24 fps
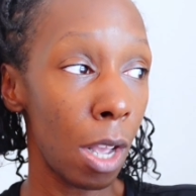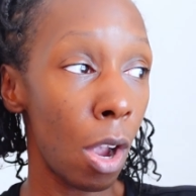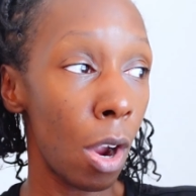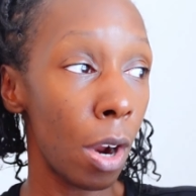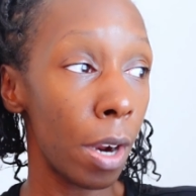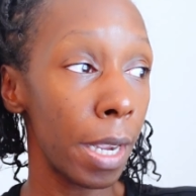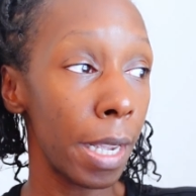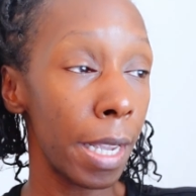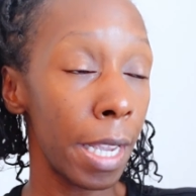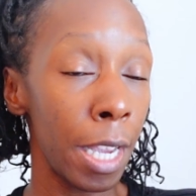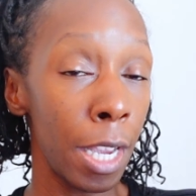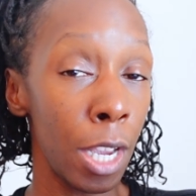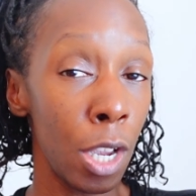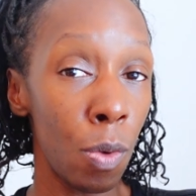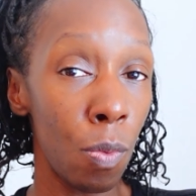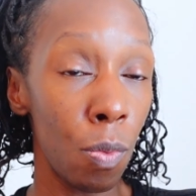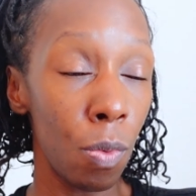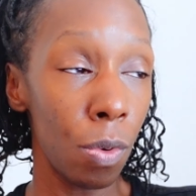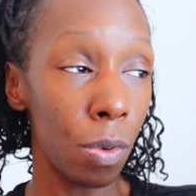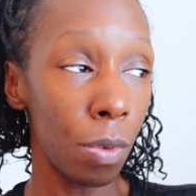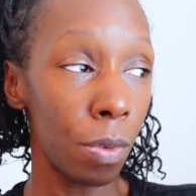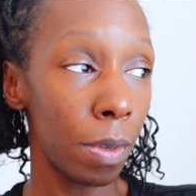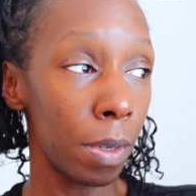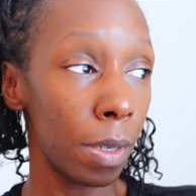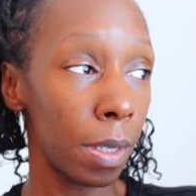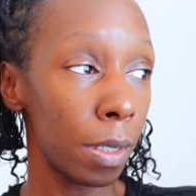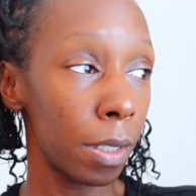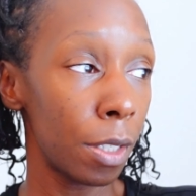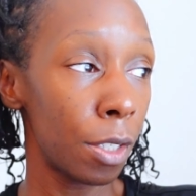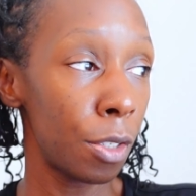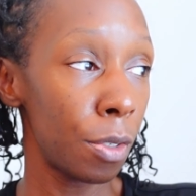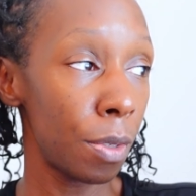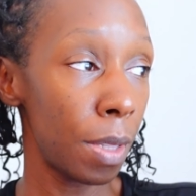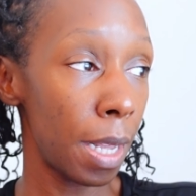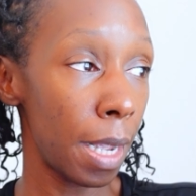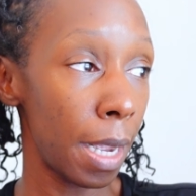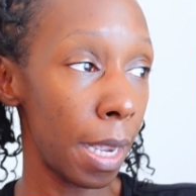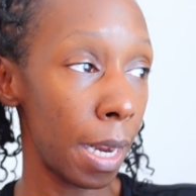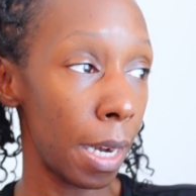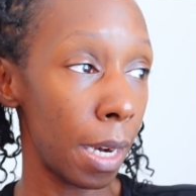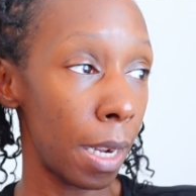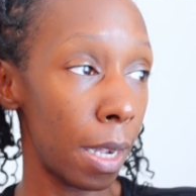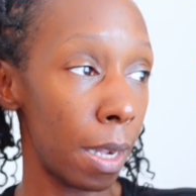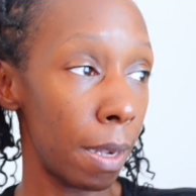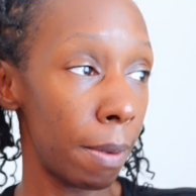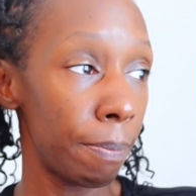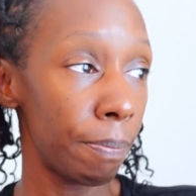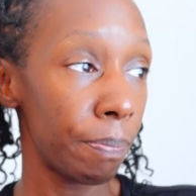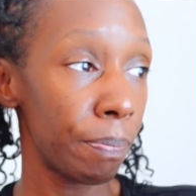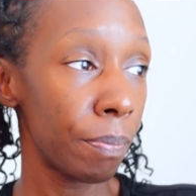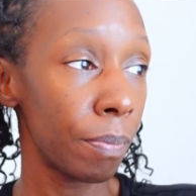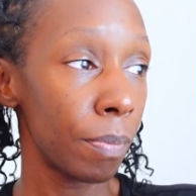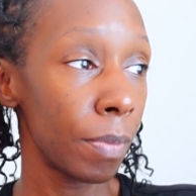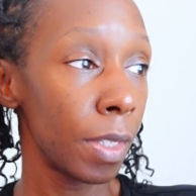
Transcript: are equal to the income.